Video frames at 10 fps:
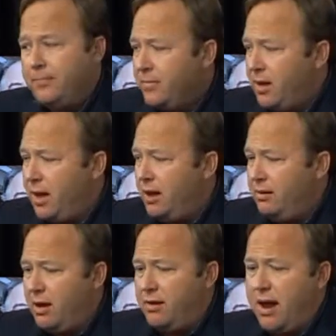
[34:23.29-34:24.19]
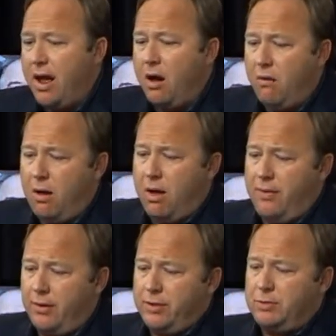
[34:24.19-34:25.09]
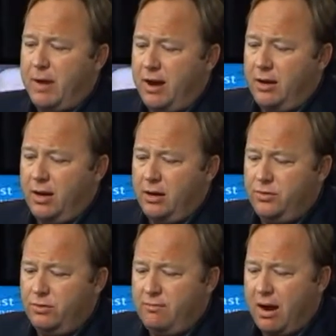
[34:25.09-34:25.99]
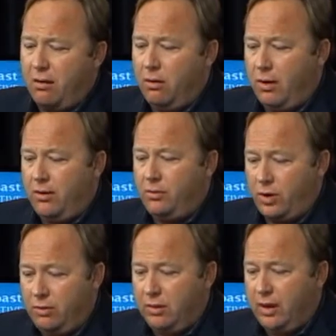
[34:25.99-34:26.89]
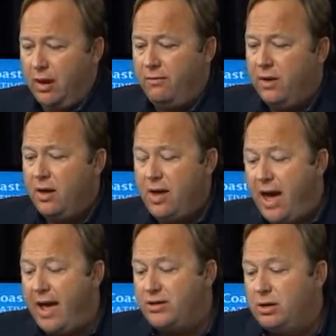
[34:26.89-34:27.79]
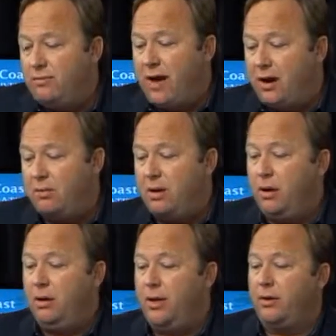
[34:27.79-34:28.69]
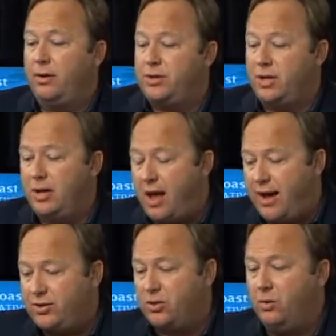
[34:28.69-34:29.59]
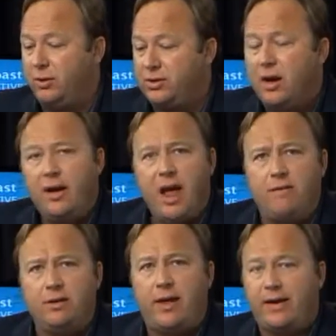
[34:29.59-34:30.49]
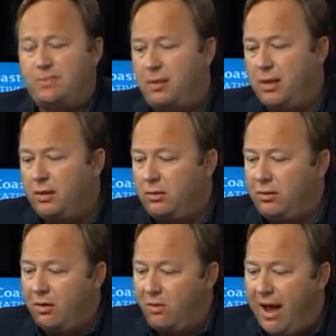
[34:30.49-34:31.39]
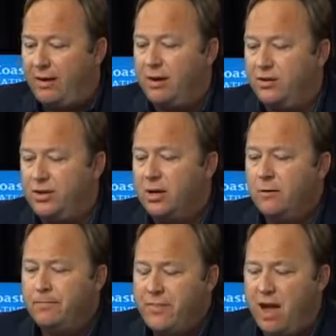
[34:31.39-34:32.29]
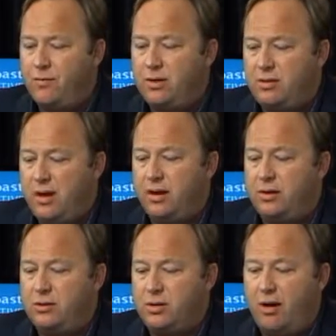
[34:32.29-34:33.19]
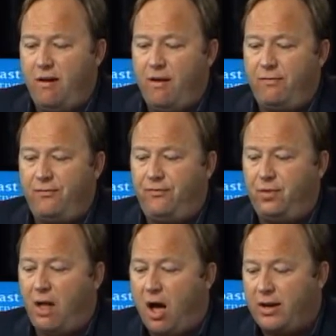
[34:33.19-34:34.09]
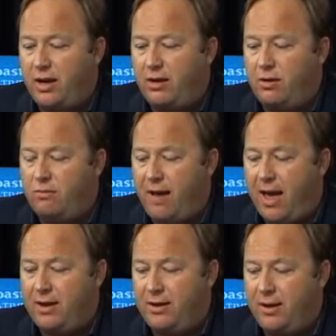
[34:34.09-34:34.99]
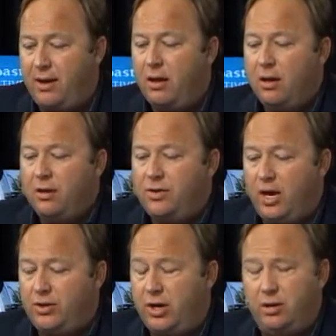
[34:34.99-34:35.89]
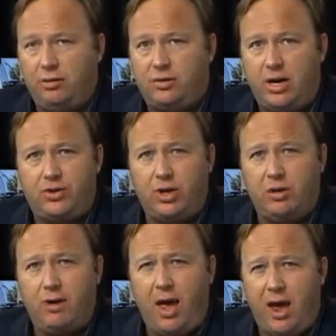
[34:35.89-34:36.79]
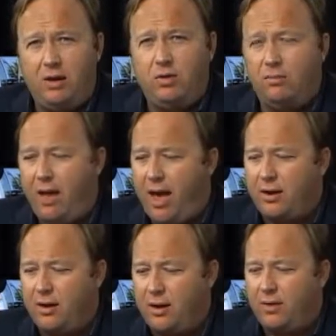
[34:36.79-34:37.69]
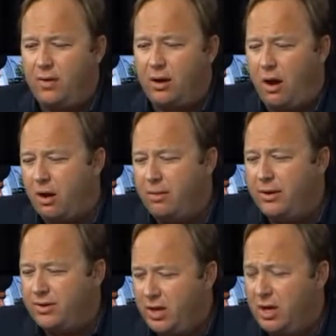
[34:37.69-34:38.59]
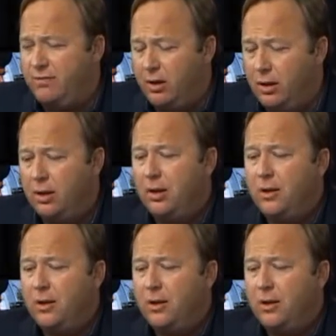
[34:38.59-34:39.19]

And now they're expanding into Maryland, where you live, adds environmental literacy in high schools. Everything is political correctness. Everything is flogging humanity, teaching you to hate humanity and that carbon is evil.